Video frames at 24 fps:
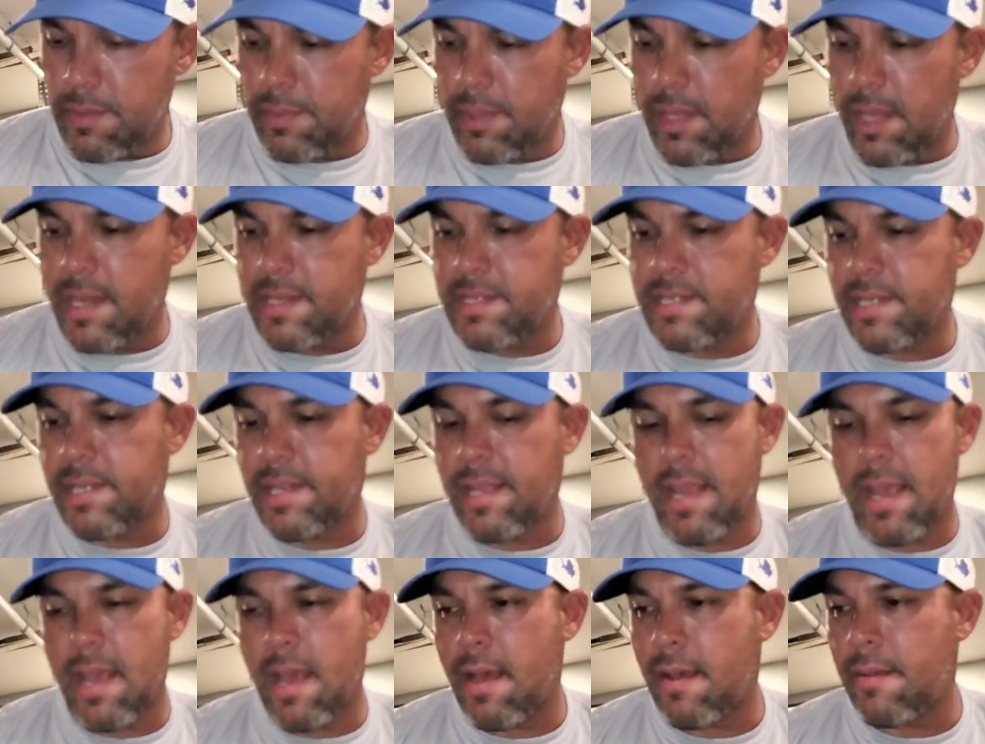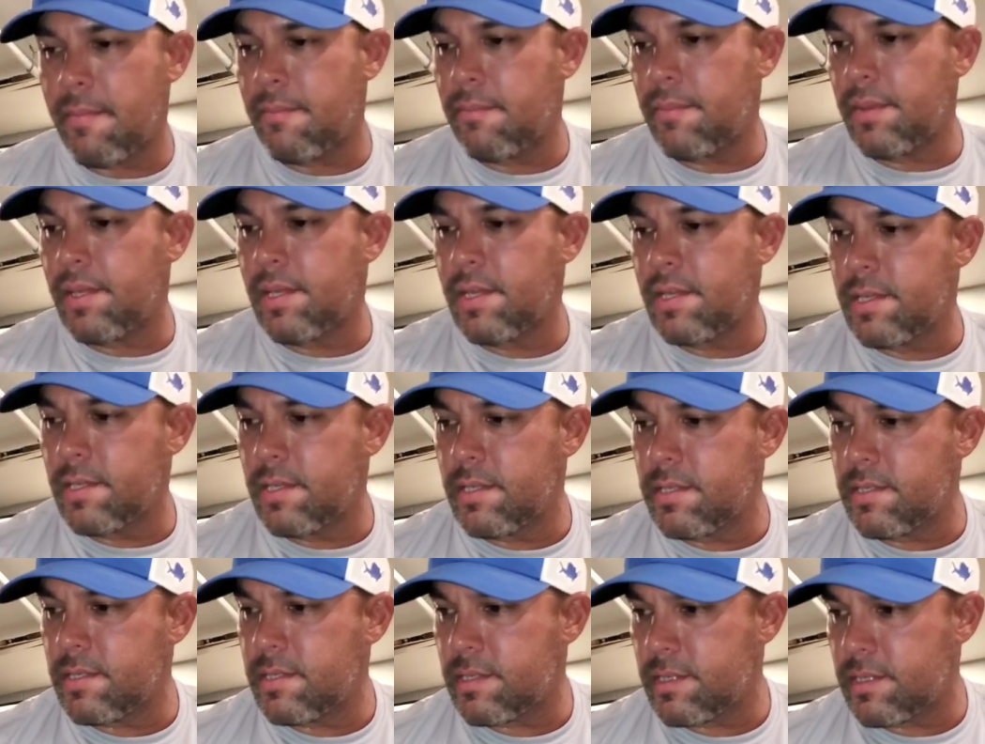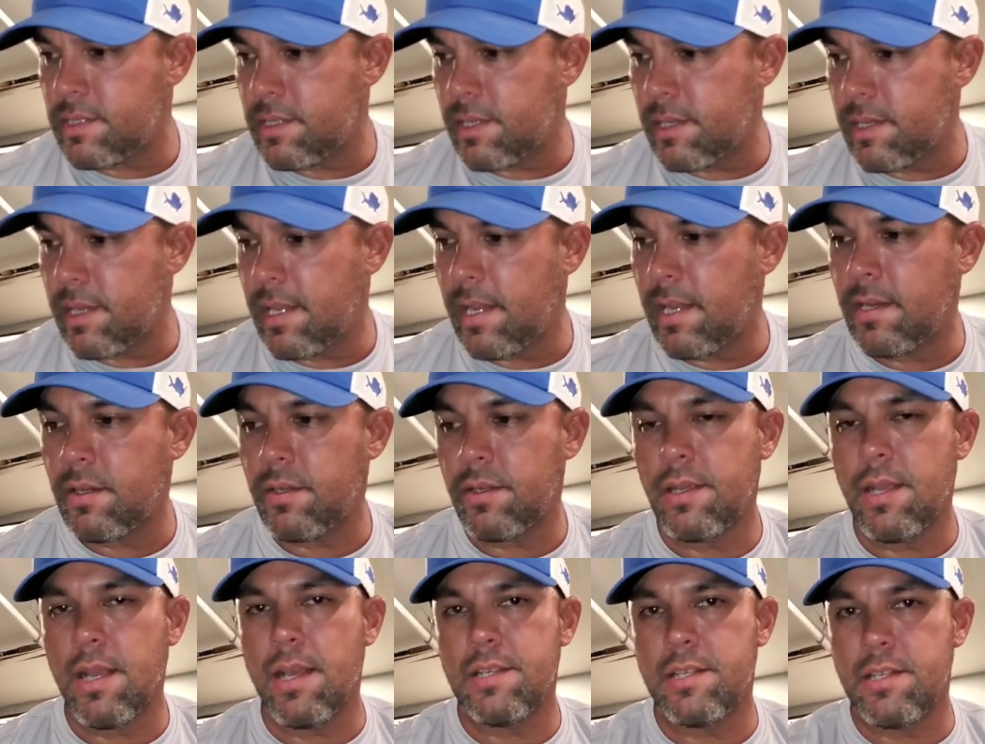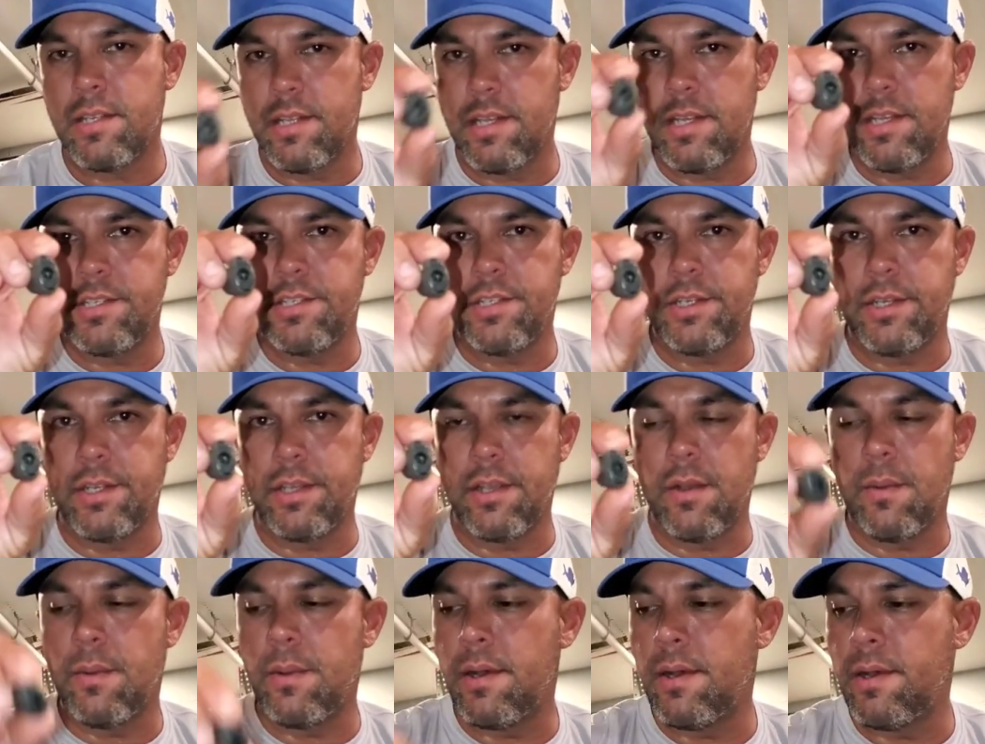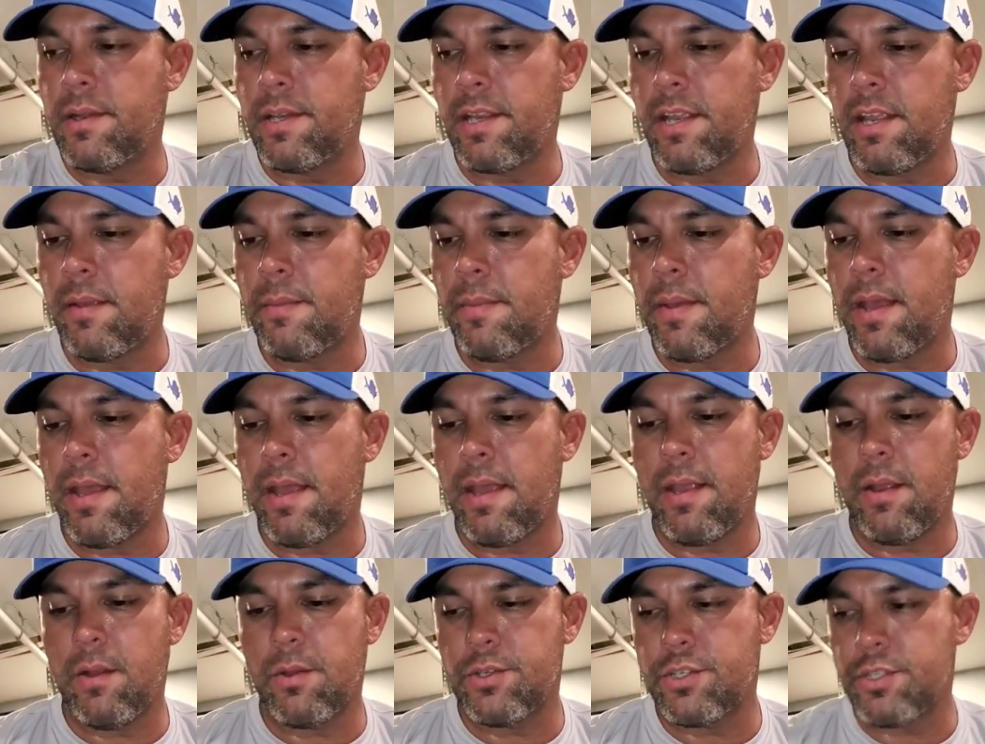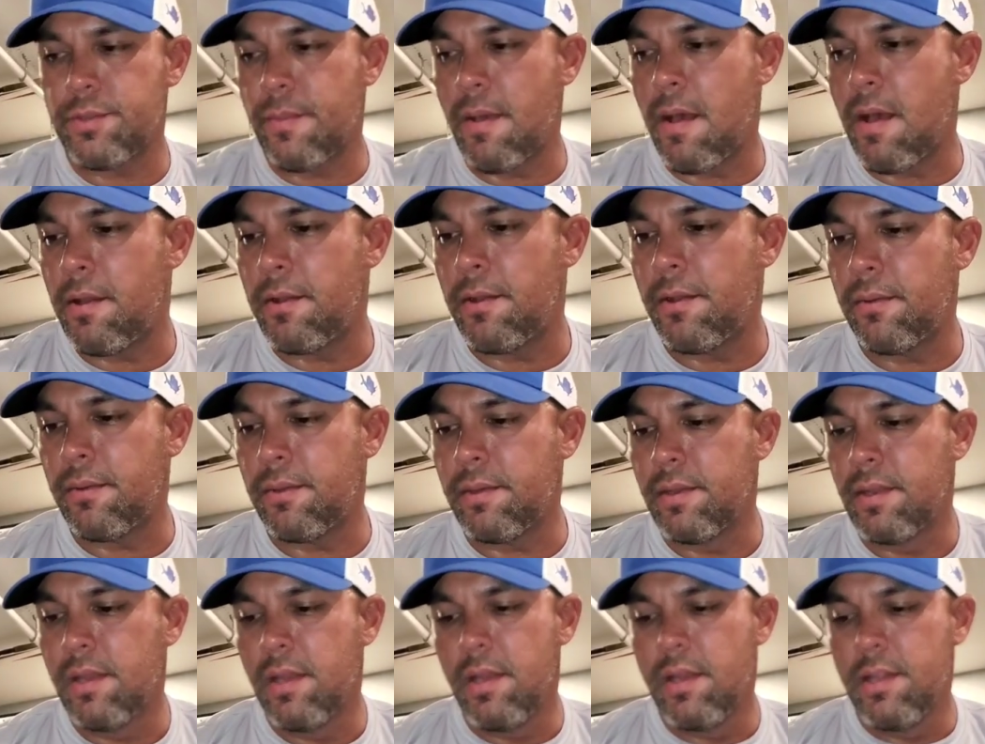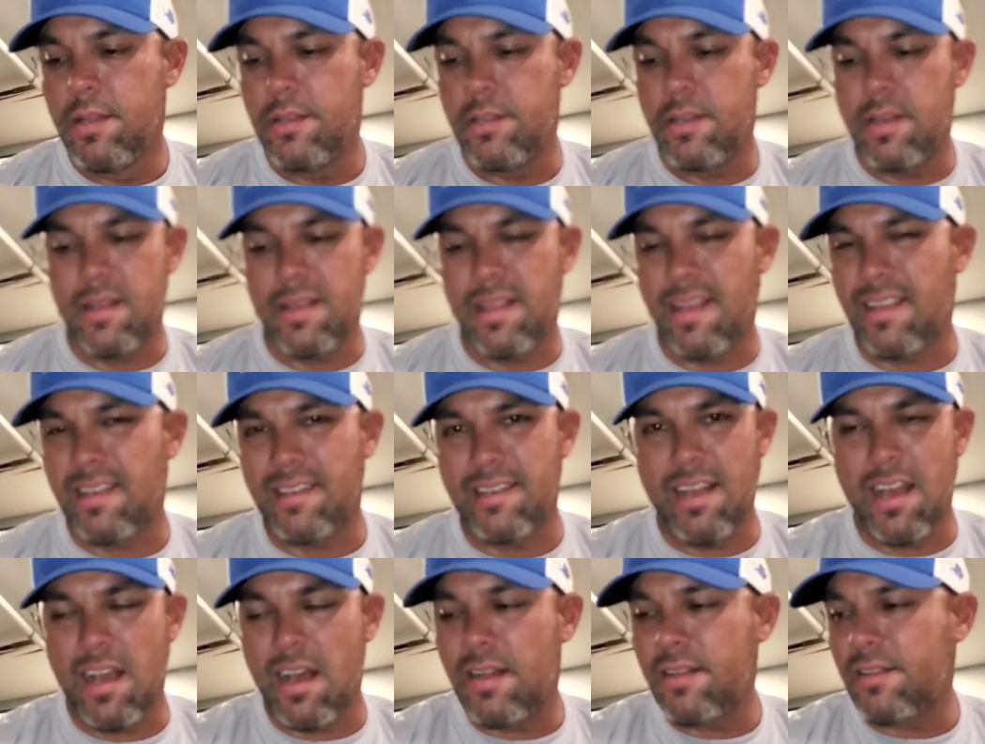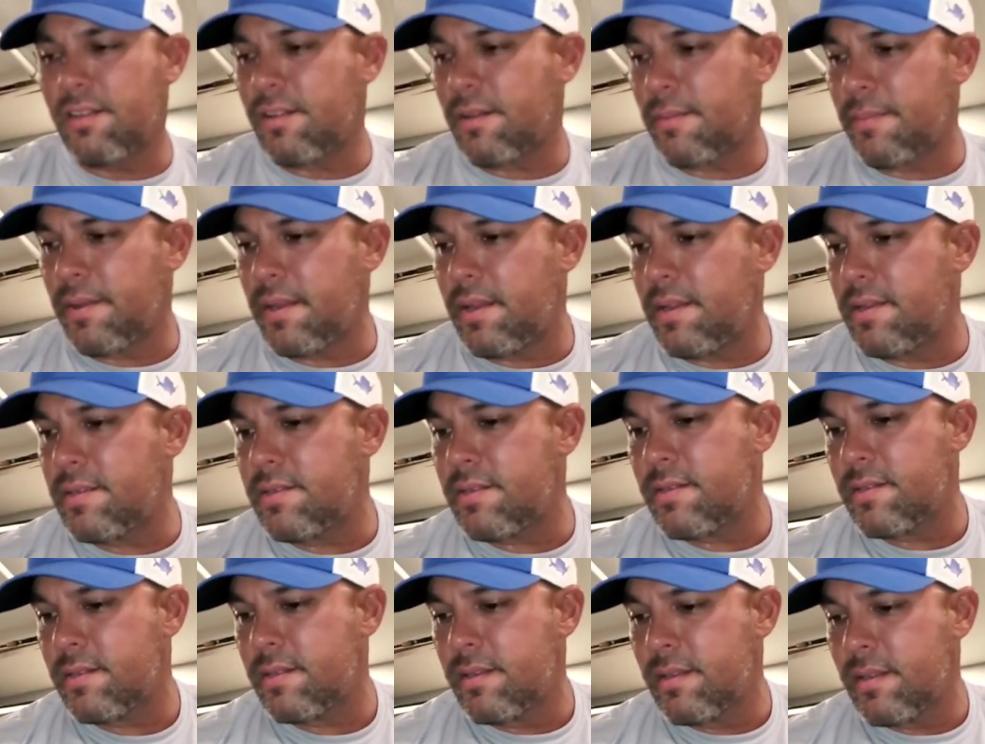the plastic cap because the handle got to this, you can go on eBay or Shimano. They're like $1 a piece.